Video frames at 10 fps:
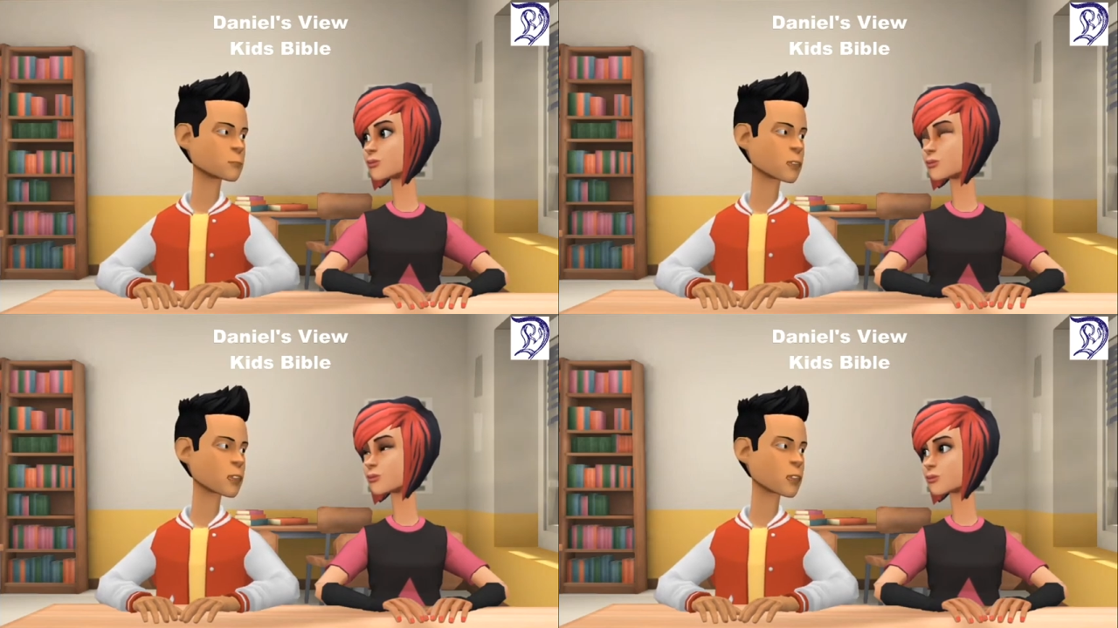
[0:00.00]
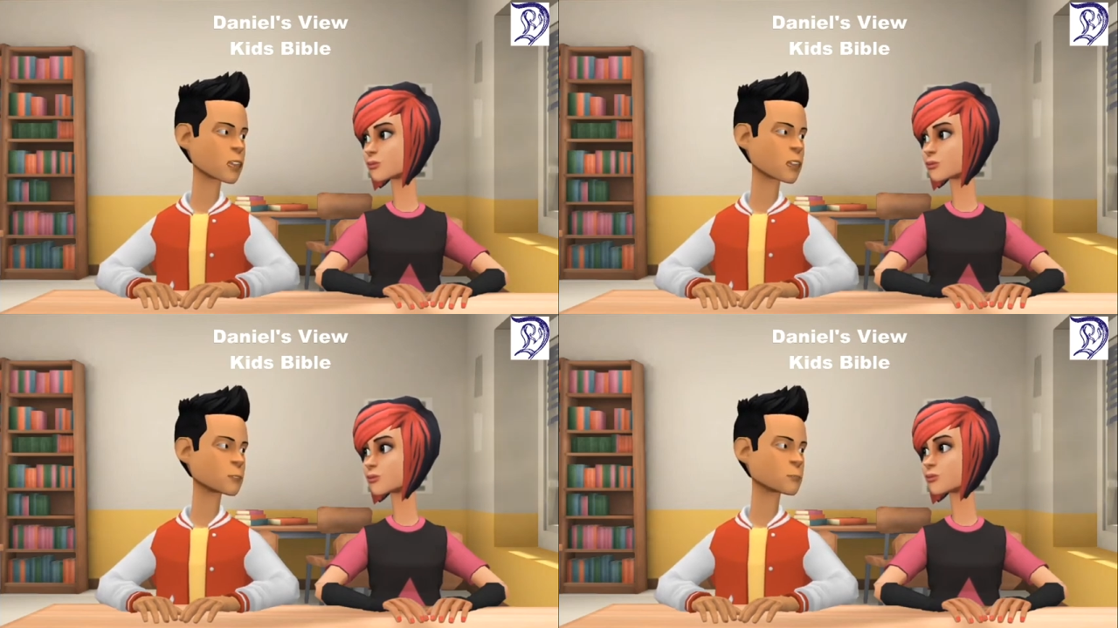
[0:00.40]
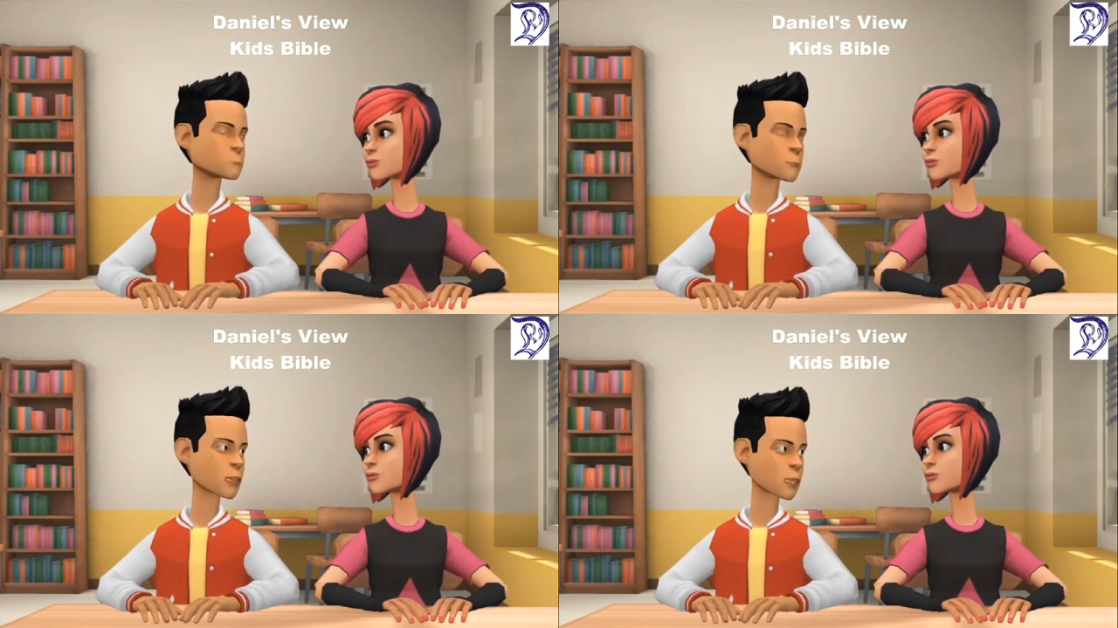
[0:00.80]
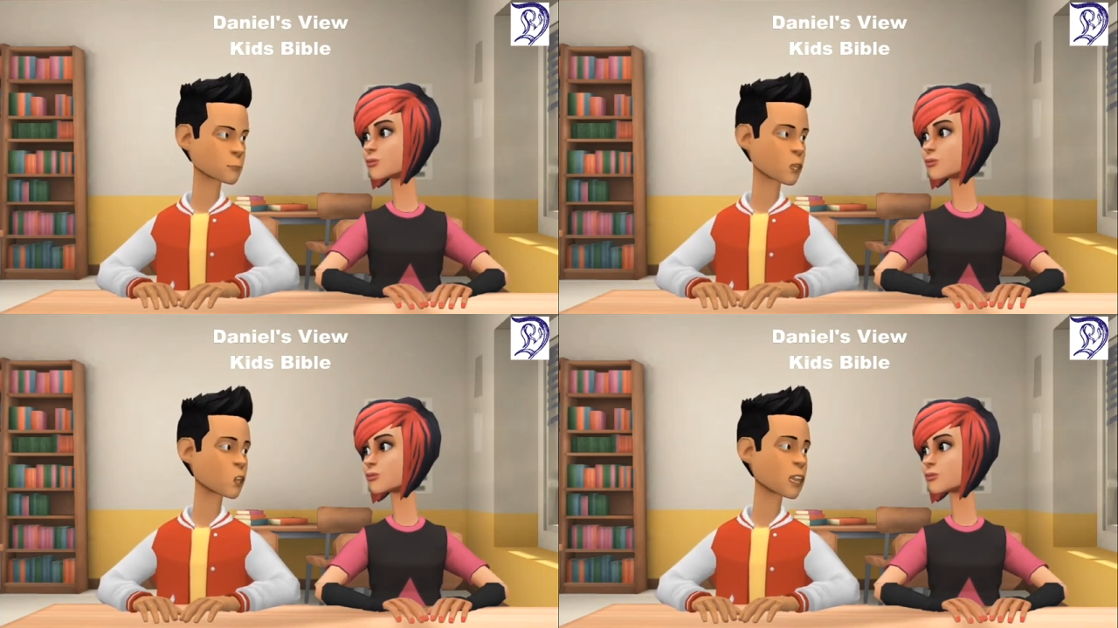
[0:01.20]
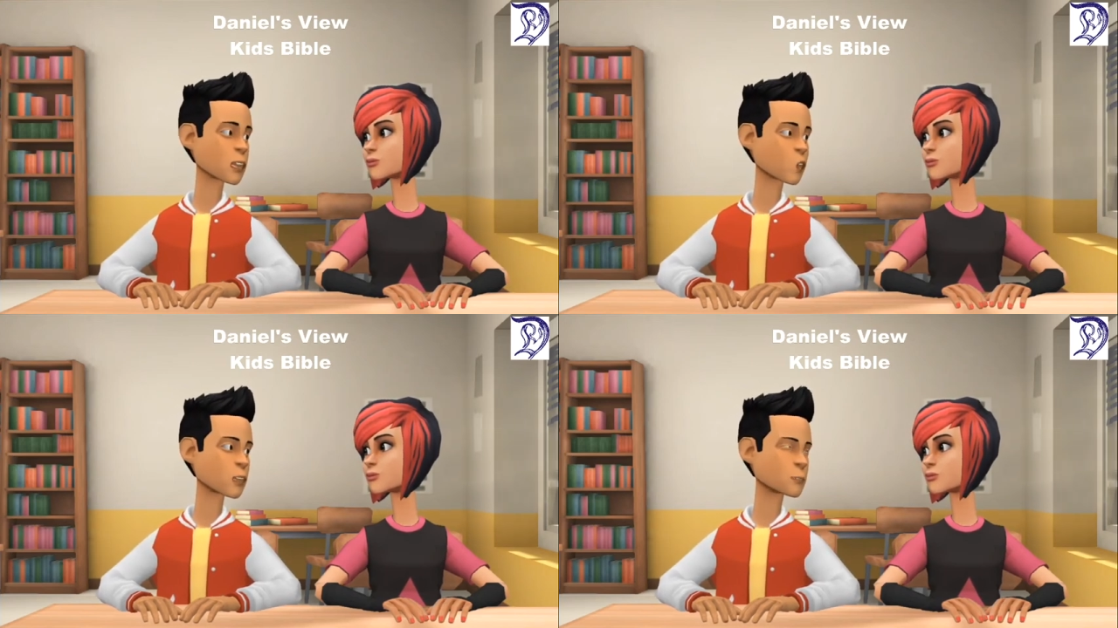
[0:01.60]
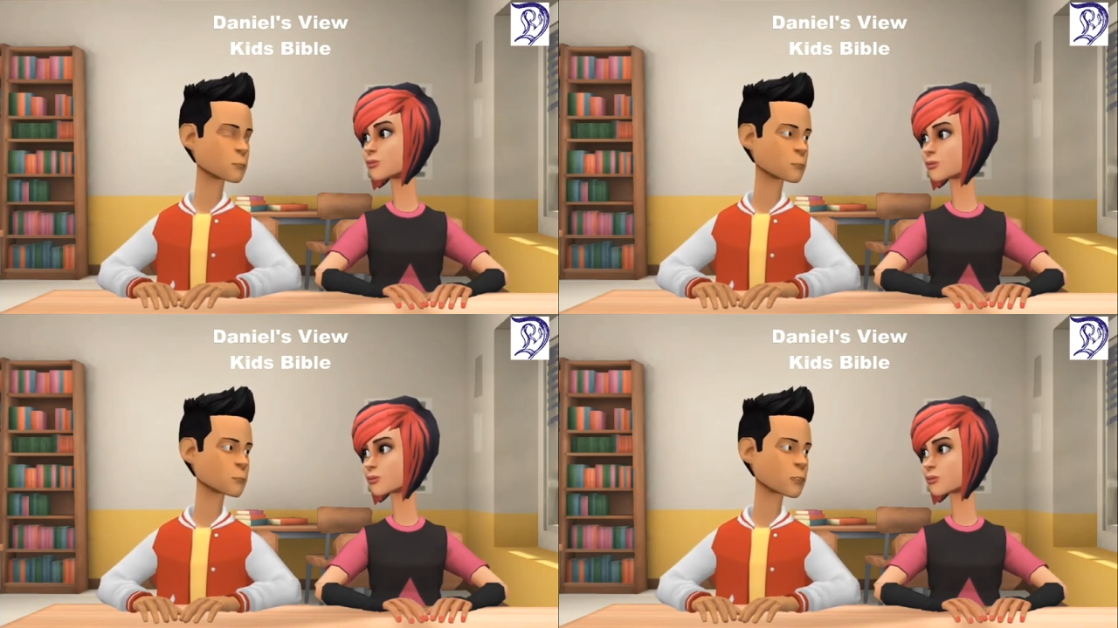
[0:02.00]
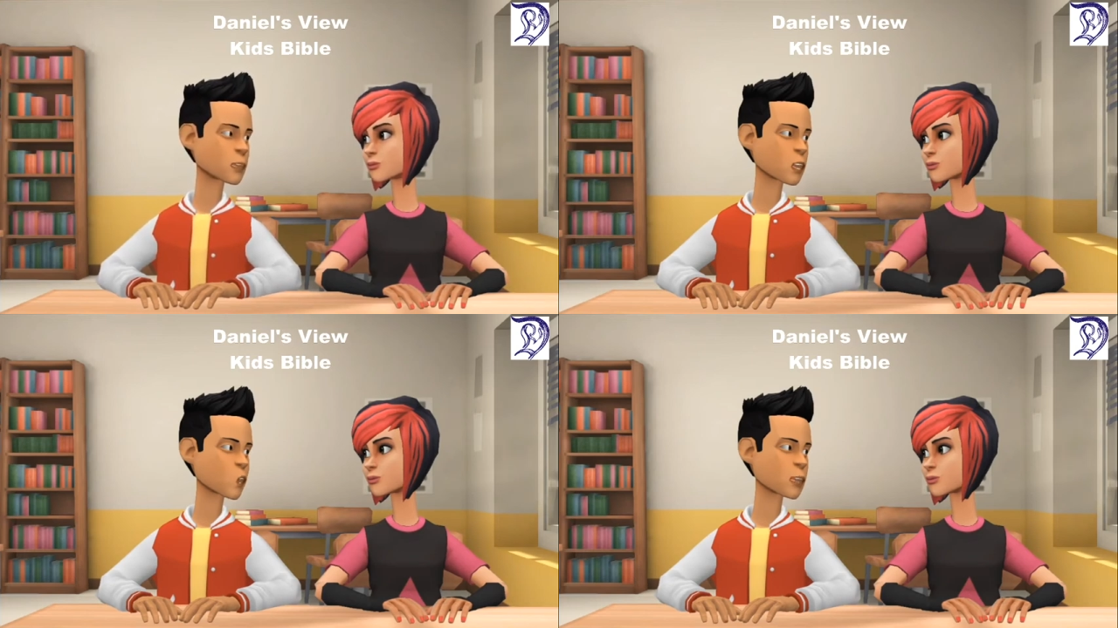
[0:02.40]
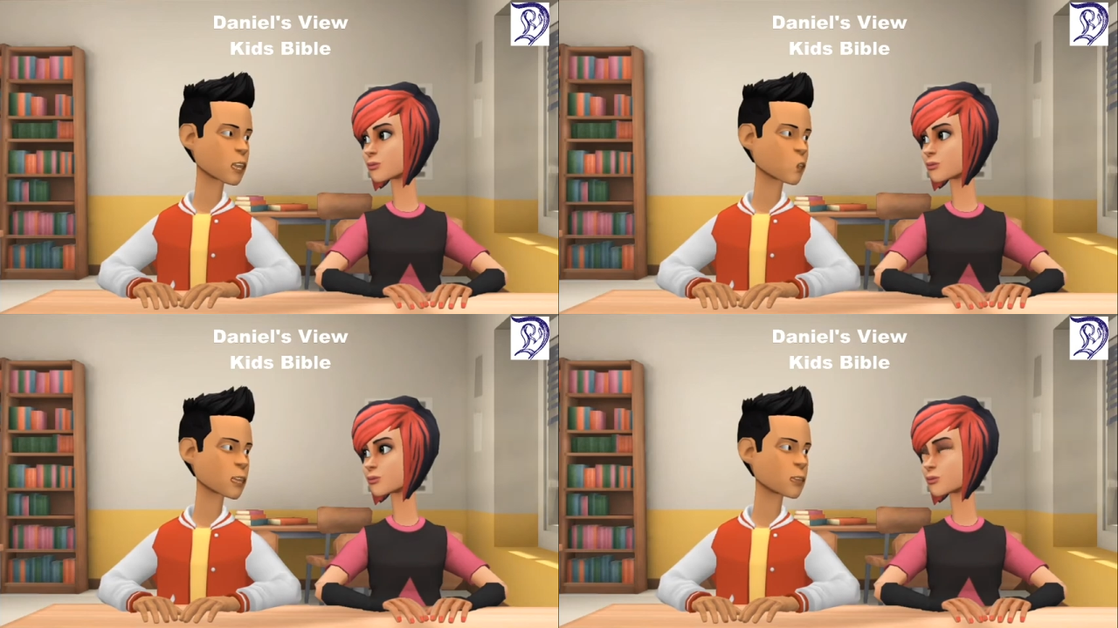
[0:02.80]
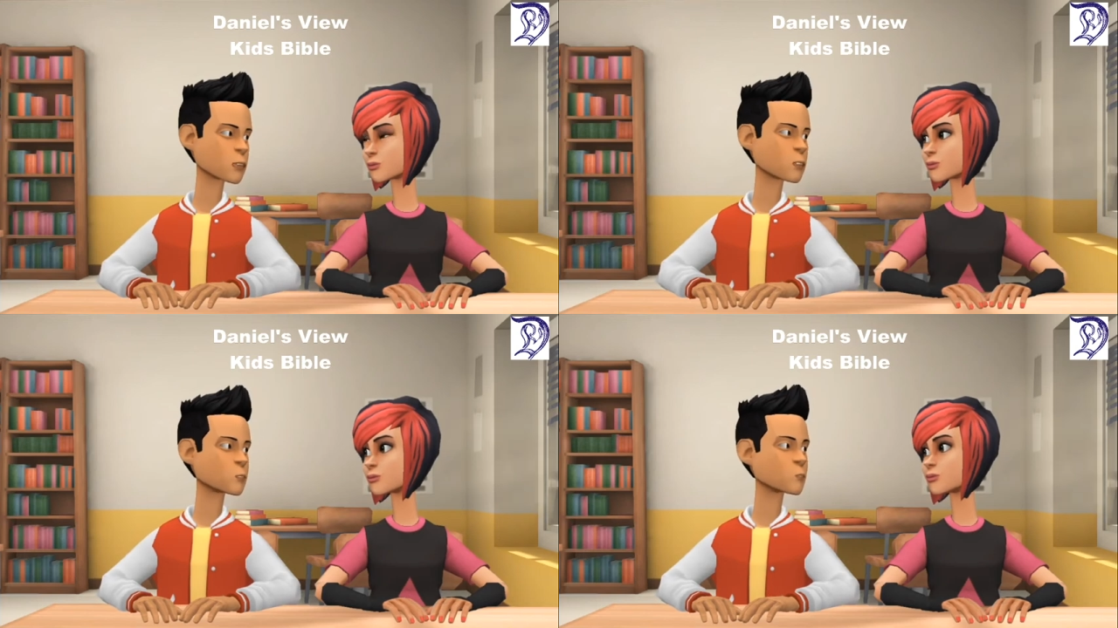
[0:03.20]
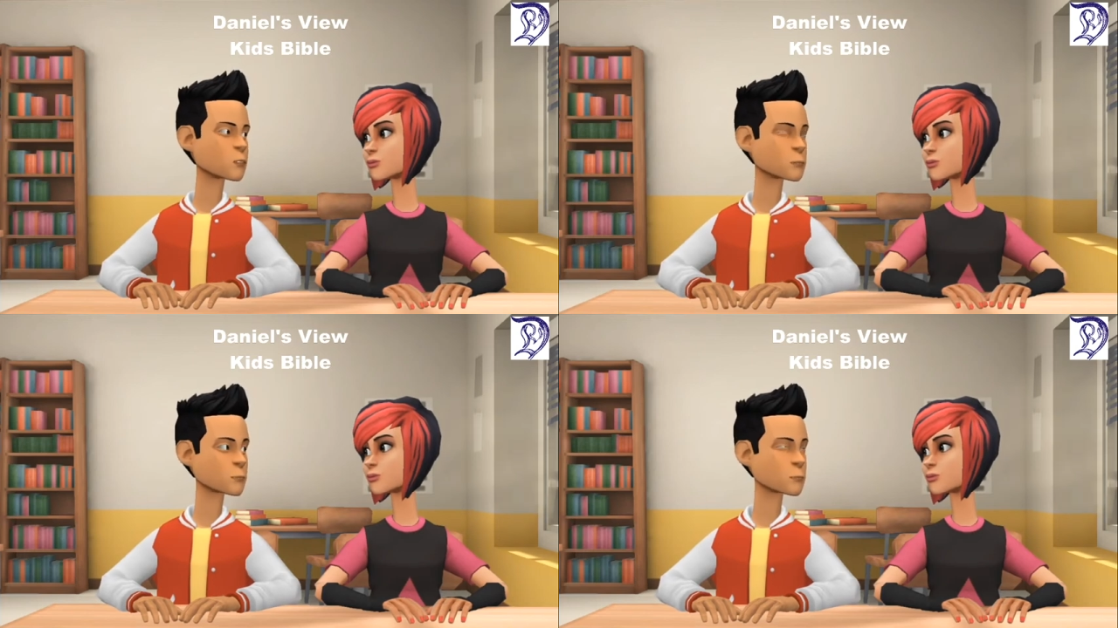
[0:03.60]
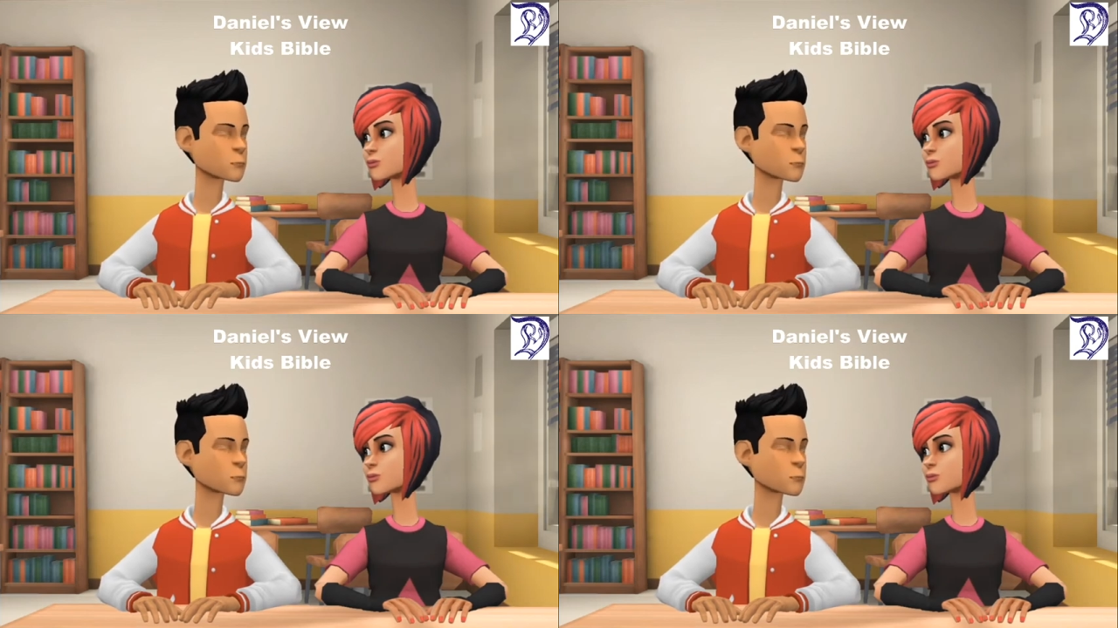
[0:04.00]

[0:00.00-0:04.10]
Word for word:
Speaker 1: He said, Peace be with you. They thought he was a ghost.